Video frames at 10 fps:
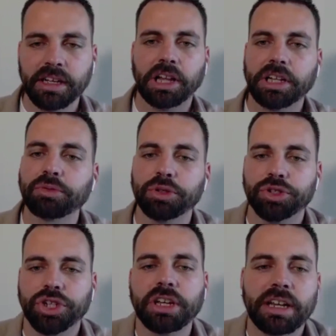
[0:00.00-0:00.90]
a lot of
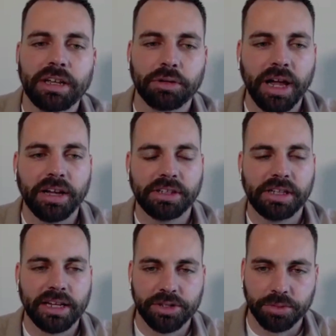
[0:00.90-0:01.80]
rigidity around
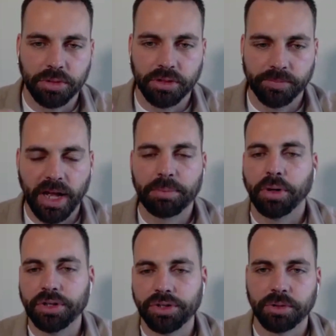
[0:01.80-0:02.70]
the actual
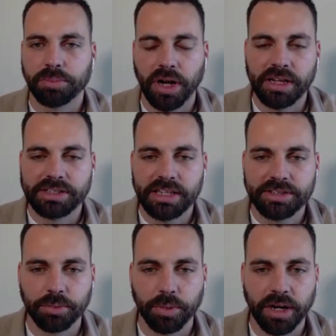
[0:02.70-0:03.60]
operational
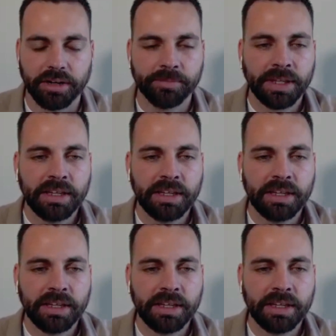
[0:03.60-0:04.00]
process where